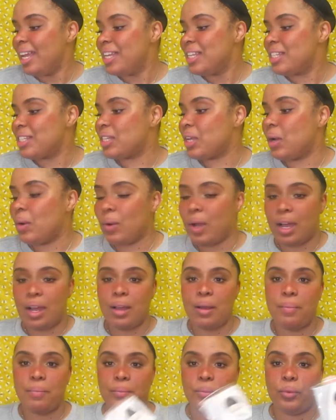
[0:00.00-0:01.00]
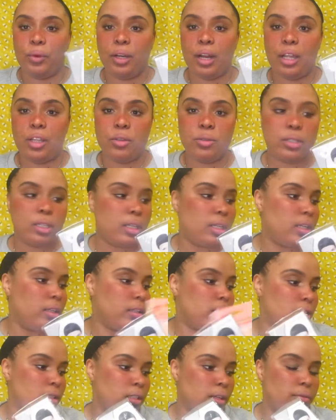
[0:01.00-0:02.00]
So we're not using any of
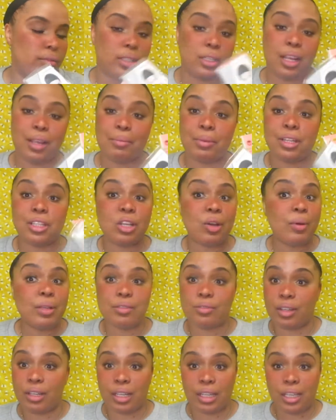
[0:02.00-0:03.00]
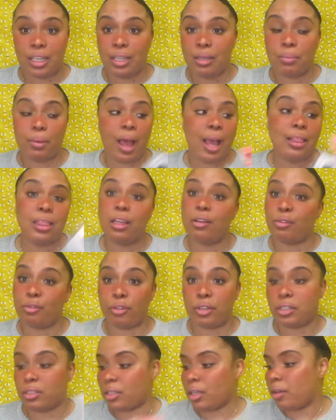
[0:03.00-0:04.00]
this stuff today, but it's always fun to keep. I love
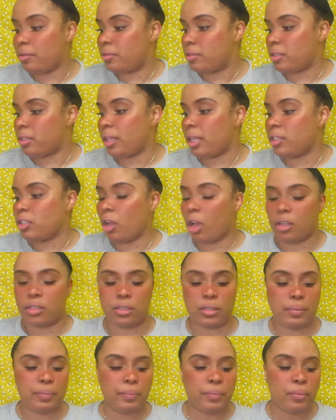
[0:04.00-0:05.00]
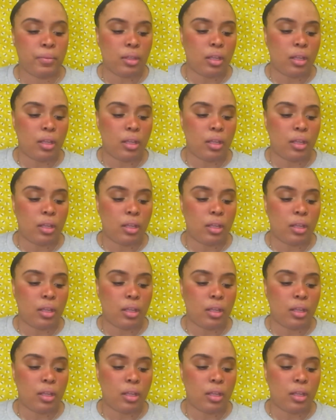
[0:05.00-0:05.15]
free stuff, so that's awesome.